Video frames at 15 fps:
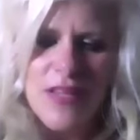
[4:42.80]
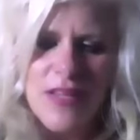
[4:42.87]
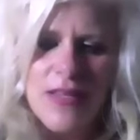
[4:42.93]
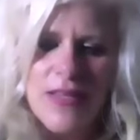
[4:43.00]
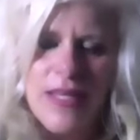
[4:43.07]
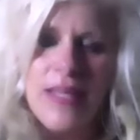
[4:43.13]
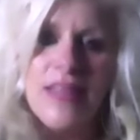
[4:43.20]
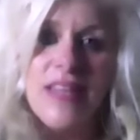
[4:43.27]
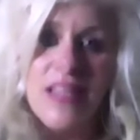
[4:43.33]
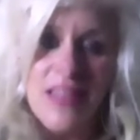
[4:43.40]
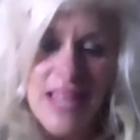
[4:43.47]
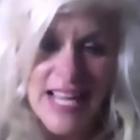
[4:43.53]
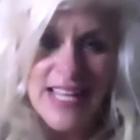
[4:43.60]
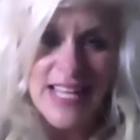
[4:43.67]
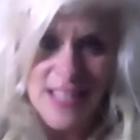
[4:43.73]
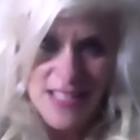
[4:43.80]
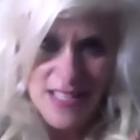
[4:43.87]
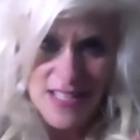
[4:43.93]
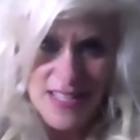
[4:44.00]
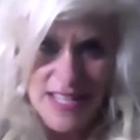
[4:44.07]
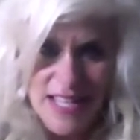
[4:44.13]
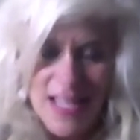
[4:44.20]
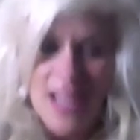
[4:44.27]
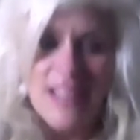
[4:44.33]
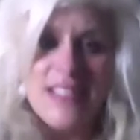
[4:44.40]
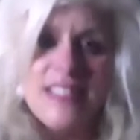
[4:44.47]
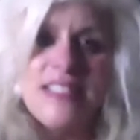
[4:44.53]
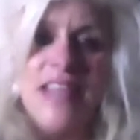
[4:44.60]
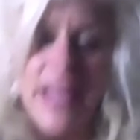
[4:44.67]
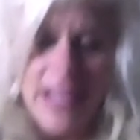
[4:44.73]
the light that God
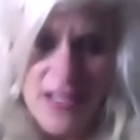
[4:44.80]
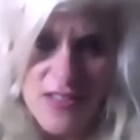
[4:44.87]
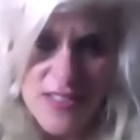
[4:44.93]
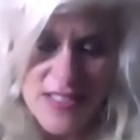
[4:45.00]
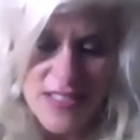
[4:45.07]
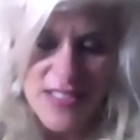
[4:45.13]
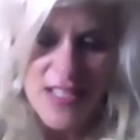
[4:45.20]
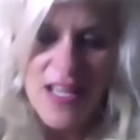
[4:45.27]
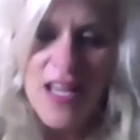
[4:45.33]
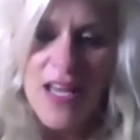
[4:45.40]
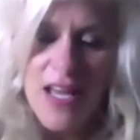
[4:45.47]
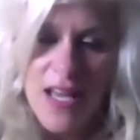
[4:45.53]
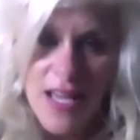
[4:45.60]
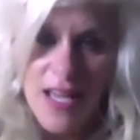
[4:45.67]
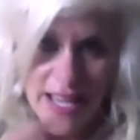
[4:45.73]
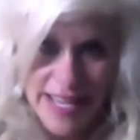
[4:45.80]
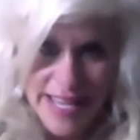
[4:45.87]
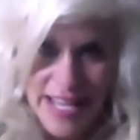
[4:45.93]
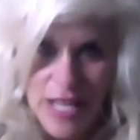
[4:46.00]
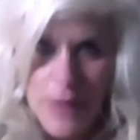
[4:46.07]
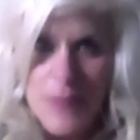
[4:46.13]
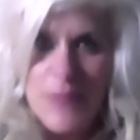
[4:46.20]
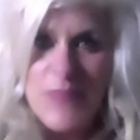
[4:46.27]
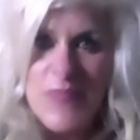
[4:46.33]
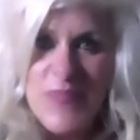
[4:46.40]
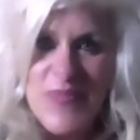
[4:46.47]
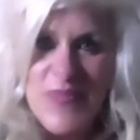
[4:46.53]
desires. I am